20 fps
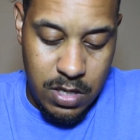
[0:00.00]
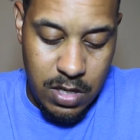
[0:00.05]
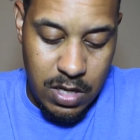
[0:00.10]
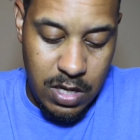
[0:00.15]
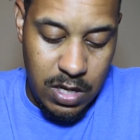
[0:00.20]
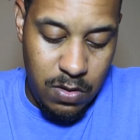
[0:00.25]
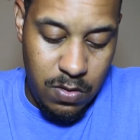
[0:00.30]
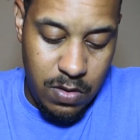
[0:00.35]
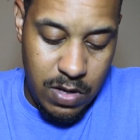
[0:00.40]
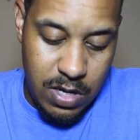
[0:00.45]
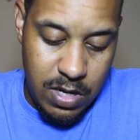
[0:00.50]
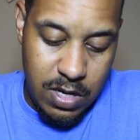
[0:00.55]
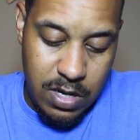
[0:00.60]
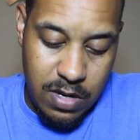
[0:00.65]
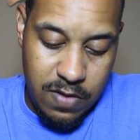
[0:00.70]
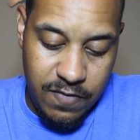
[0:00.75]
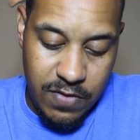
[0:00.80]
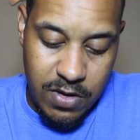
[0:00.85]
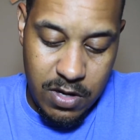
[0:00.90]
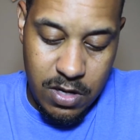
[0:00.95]
And you
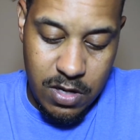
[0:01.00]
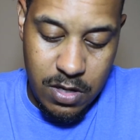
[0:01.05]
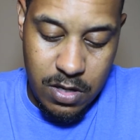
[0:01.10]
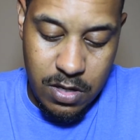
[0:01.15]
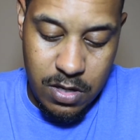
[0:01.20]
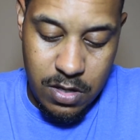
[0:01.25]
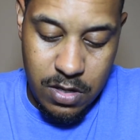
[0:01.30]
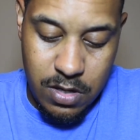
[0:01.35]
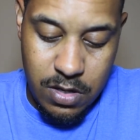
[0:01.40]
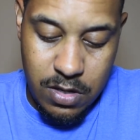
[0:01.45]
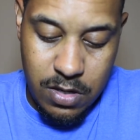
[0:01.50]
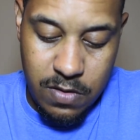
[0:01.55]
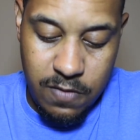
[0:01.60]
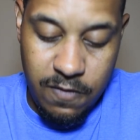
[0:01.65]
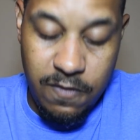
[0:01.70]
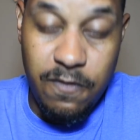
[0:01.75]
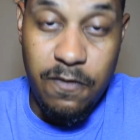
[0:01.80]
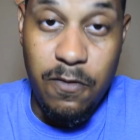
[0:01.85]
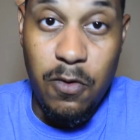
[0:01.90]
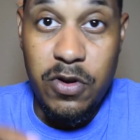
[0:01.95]
have
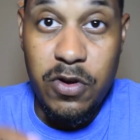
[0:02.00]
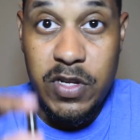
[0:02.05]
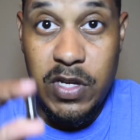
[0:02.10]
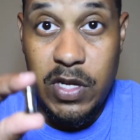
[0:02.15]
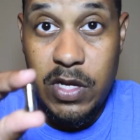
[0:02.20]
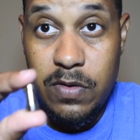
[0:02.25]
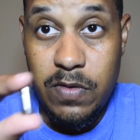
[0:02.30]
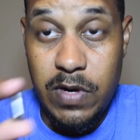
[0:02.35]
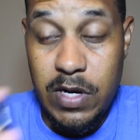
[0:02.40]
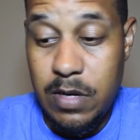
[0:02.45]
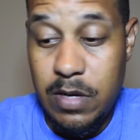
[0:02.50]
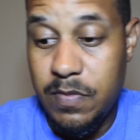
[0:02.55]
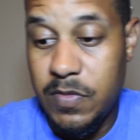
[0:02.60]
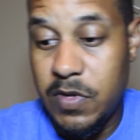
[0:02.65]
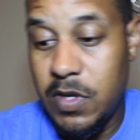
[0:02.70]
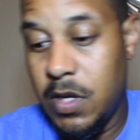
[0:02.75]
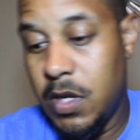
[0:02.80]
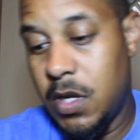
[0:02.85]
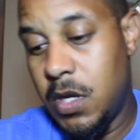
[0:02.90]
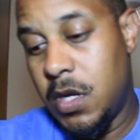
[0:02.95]
14 grams.
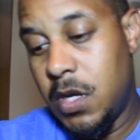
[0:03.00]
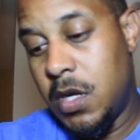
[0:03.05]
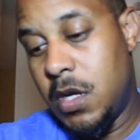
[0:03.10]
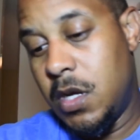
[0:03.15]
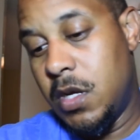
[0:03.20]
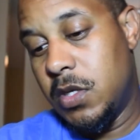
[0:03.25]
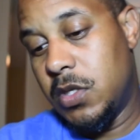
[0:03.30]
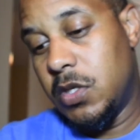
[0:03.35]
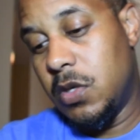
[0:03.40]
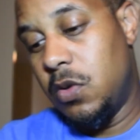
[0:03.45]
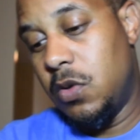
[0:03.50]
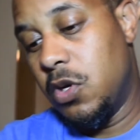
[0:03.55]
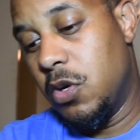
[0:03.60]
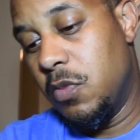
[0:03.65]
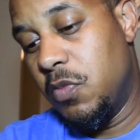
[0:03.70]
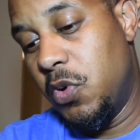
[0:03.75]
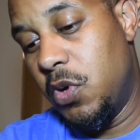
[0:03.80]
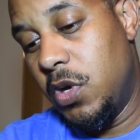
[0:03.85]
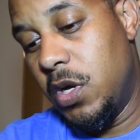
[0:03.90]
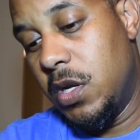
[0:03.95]
So you can
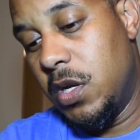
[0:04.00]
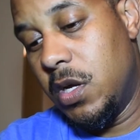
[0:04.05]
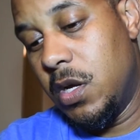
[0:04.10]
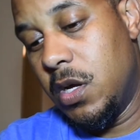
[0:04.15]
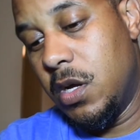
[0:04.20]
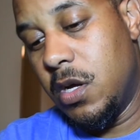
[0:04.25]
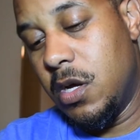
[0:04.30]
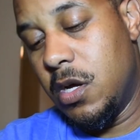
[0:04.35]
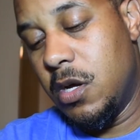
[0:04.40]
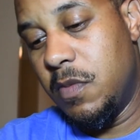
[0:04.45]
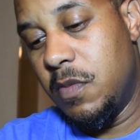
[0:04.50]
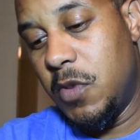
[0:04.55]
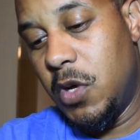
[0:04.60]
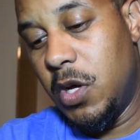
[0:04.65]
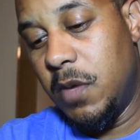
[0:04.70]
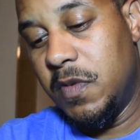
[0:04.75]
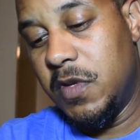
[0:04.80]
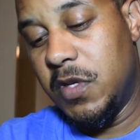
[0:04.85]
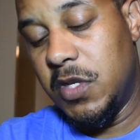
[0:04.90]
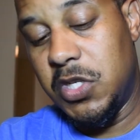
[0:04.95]
put
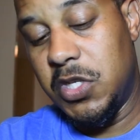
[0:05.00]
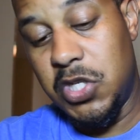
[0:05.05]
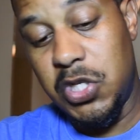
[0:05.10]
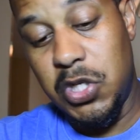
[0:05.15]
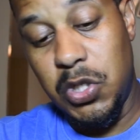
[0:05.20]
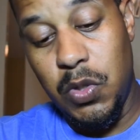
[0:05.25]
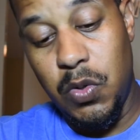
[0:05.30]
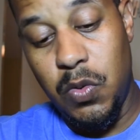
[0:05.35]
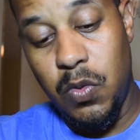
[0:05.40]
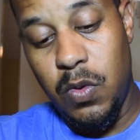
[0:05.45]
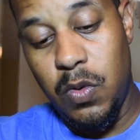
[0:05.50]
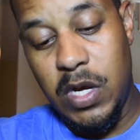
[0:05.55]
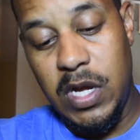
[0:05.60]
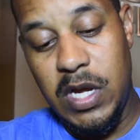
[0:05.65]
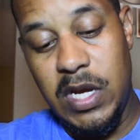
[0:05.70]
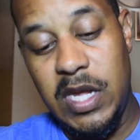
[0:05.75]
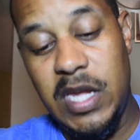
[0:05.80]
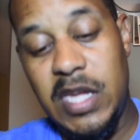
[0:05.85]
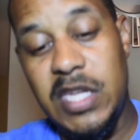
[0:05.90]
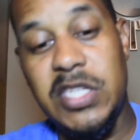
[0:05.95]
up to 2
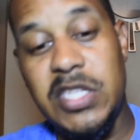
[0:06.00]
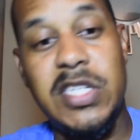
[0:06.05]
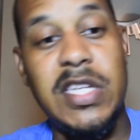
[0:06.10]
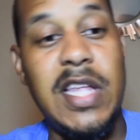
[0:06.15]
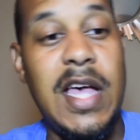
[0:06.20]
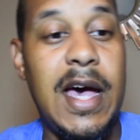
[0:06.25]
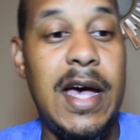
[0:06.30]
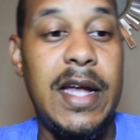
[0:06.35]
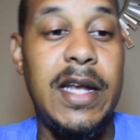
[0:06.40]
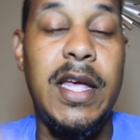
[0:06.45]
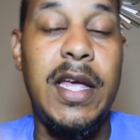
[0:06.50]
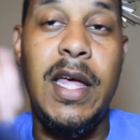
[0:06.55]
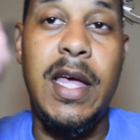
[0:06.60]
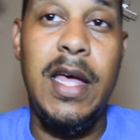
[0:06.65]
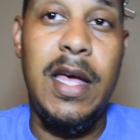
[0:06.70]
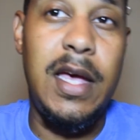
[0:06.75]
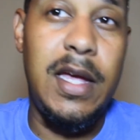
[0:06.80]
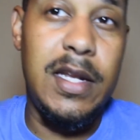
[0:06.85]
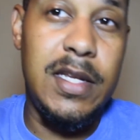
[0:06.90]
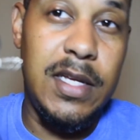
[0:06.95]
in each slot.
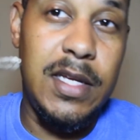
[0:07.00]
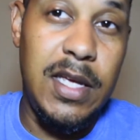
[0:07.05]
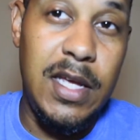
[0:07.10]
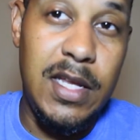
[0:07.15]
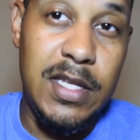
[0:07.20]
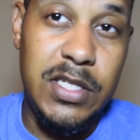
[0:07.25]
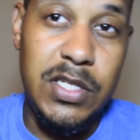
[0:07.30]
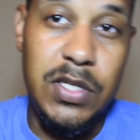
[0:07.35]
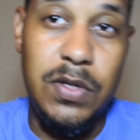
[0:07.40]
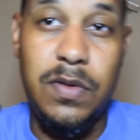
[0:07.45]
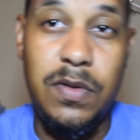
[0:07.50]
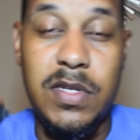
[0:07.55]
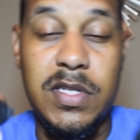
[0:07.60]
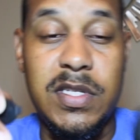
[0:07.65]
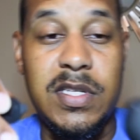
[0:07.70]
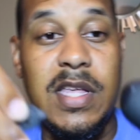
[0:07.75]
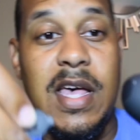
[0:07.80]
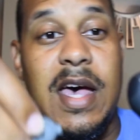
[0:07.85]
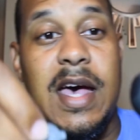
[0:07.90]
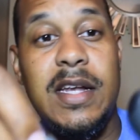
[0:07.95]
And to get to the
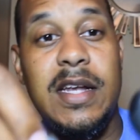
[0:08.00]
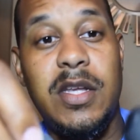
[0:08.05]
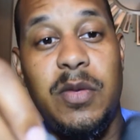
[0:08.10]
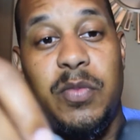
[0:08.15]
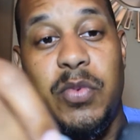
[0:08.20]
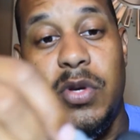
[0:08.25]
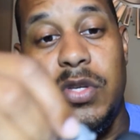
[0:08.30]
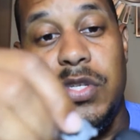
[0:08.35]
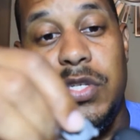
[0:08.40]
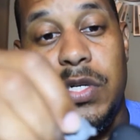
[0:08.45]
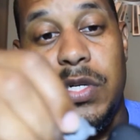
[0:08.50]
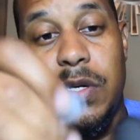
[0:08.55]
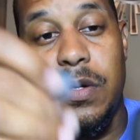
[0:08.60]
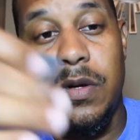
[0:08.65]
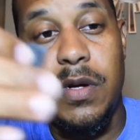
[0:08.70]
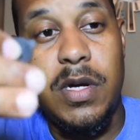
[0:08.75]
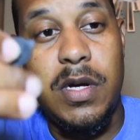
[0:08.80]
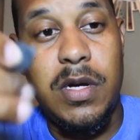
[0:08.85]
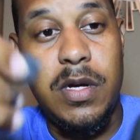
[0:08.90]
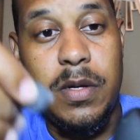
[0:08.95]
slot to put
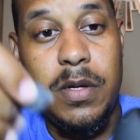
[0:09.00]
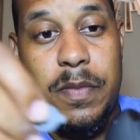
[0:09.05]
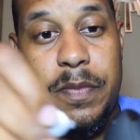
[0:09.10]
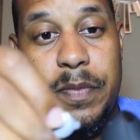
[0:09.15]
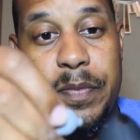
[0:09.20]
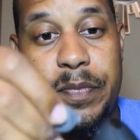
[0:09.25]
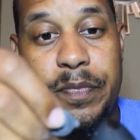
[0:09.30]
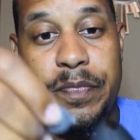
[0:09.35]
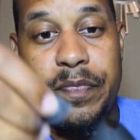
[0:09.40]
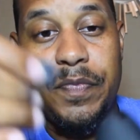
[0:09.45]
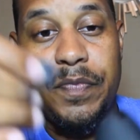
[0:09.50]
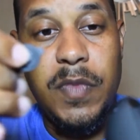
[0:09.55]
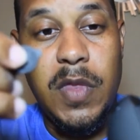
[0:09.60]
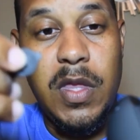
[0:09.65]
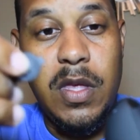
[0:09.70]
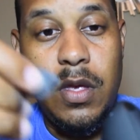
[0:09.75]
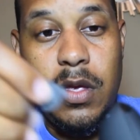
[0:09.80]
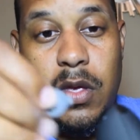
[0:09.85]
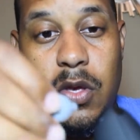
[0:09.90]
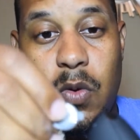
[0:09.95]
your
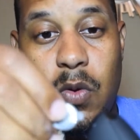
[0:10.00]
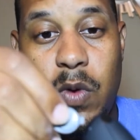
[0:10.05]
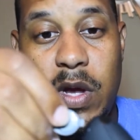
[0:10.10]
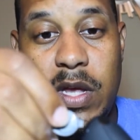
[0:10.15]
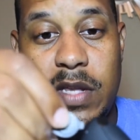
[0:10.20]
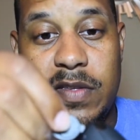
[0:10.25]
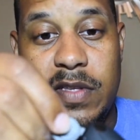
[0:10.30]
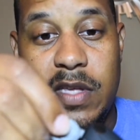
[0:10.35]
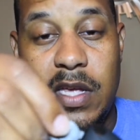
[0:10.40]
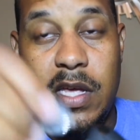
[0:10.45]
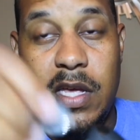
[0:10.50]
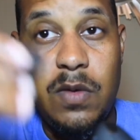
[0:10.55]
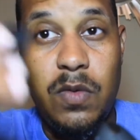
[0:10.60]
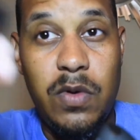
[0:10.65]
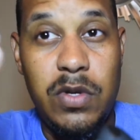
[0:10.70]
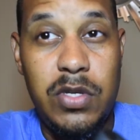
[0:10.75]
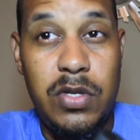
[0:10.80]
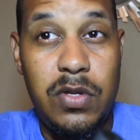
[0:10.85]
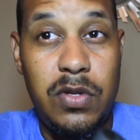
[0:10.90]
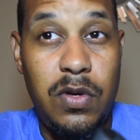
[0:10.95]
weights in,
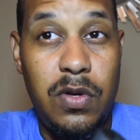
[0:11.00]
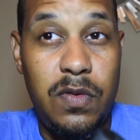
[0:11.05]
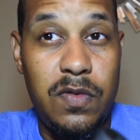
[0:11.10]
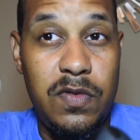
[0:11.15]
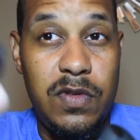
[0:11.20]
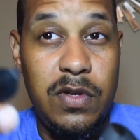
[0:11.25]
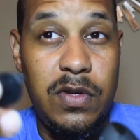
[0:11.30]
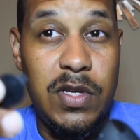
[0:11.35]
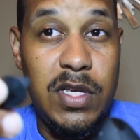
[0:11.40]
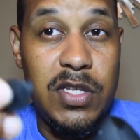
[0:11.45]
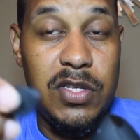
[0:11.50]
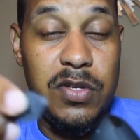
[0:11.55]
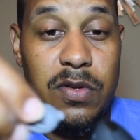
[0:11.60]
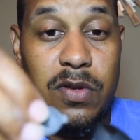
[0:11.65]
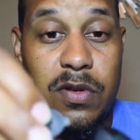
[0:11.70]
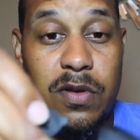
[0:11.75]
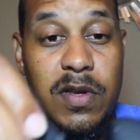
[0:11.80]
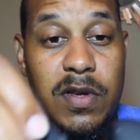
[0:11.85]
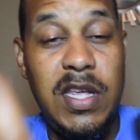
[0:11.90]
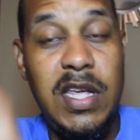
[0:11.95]
what you do is you get your
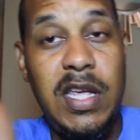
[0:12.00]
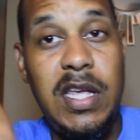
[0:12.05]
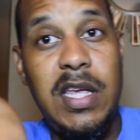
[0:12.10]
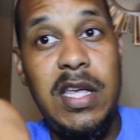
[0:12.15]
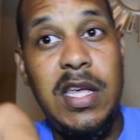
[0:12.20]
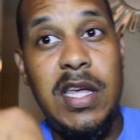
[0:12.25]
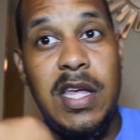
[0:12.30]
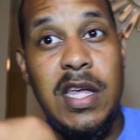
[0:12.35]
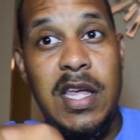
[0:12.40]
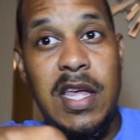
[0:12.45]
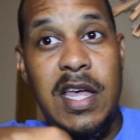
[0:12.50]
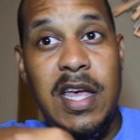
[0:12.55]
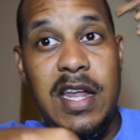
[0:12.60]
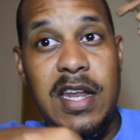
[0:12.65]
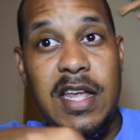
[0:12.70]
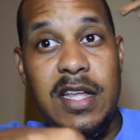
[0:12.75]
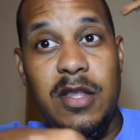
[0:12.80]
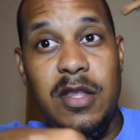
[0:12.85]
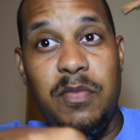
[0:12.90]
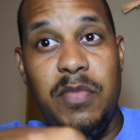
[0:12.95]
little key,
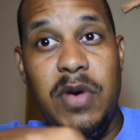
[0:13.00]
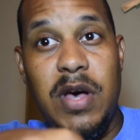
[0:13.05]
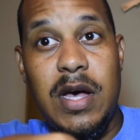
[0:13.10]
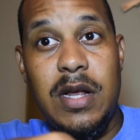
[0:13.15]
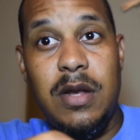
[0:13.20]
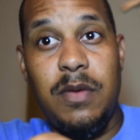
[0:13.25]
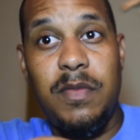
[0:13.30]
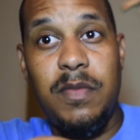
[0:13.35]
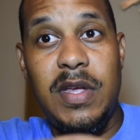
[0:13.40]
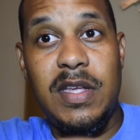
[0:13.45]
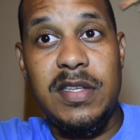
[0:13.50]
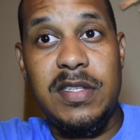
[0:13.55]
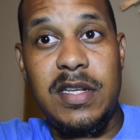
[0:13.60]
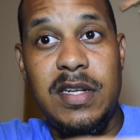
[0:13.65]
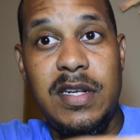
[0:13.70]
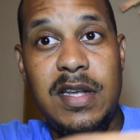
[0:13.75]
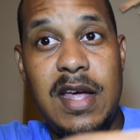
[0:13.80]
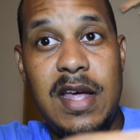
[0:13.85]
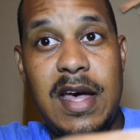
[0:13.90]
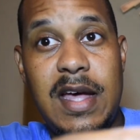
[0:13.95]
and at the bottom it's a
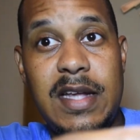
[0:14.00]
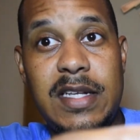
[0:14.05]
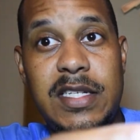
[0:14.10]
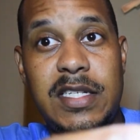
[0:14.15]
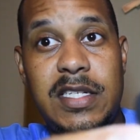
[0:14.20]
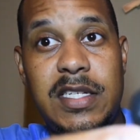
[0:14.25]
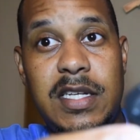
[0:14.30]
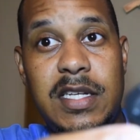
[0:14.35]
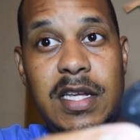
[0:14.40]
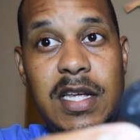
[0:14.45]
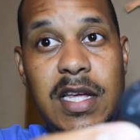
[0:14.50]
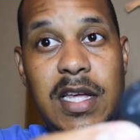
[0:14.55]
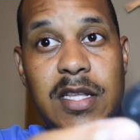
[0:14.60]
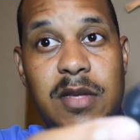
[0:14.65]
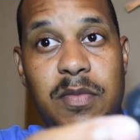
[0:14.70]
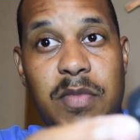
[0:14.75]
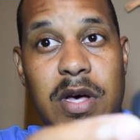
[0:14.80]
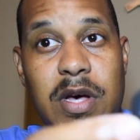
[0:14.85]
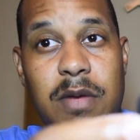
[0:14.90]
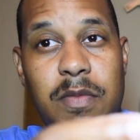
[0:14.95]
notch at
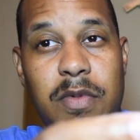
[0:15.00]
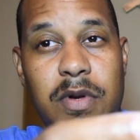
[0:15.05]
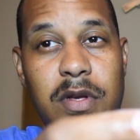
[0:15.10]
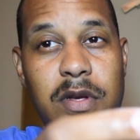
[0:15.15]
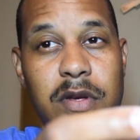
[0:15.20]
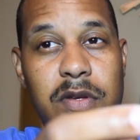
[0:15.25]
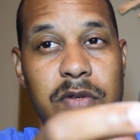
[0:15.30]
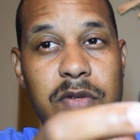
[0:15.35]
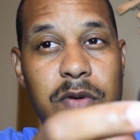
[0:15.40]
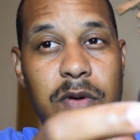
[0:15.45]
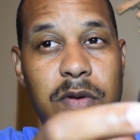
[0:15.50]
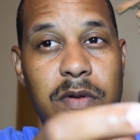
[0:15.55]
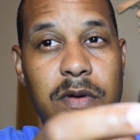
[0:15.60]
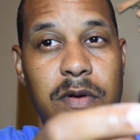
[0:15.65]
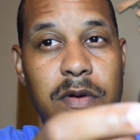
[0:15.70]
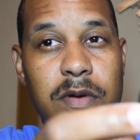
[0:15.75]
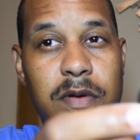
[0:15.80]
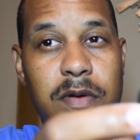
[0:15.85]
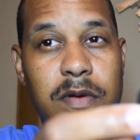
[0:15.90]
the bottom of the controller